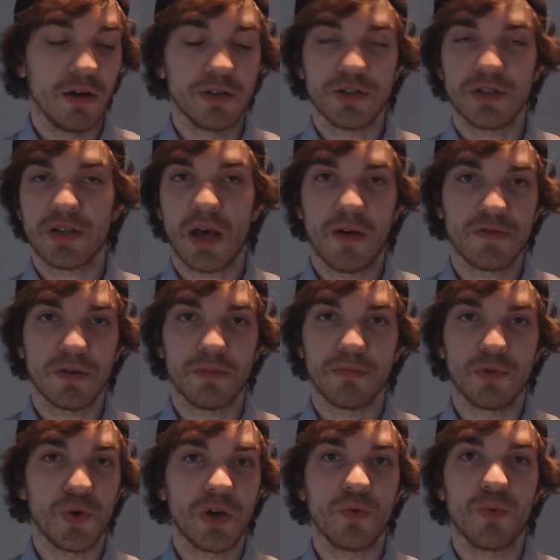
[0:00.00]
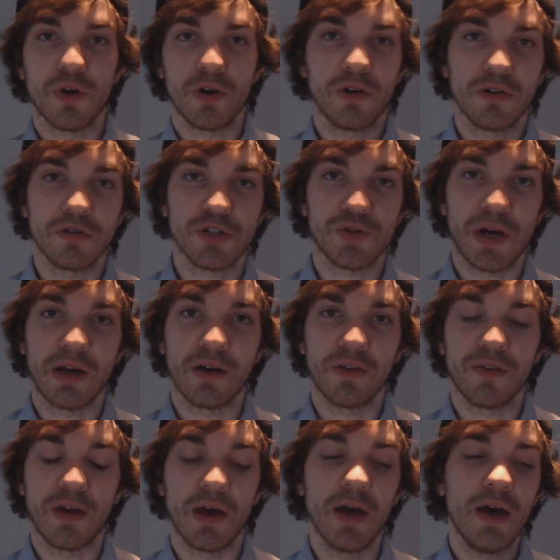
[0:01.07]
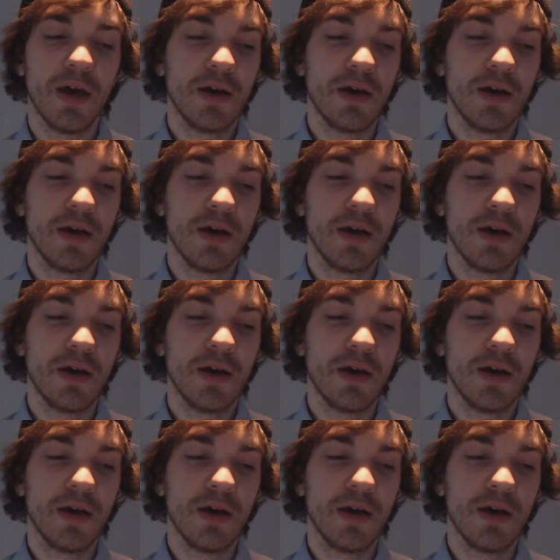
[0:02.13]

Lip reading: Just have some quick work contract out there.